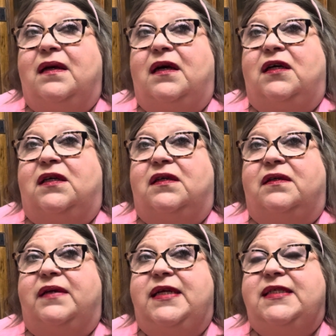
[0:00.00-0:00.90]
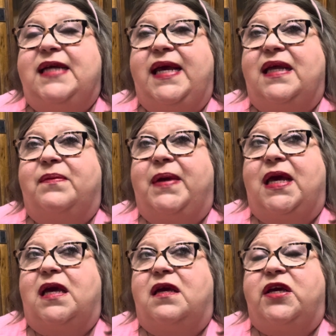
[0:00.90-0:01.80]
It's taken me
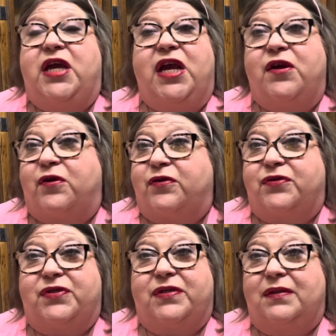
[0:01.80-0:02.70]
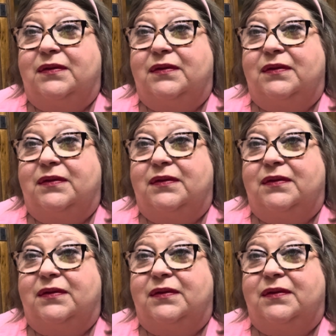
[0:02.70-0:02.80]
years